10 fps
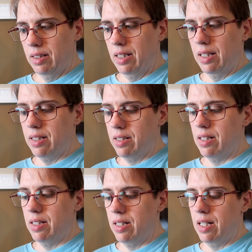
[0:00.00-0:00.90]

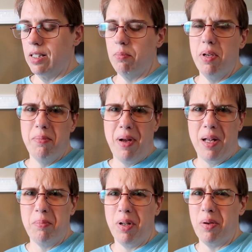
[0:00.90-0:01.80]
it's a bit
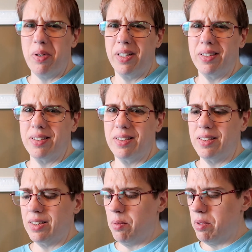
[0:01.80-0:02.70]
mind-blowing,
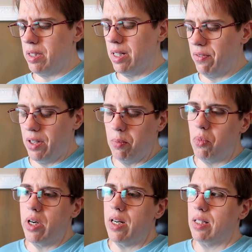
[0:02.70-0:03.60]
some of the stuff that I'm
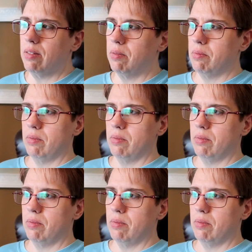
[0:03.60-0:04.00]
reading,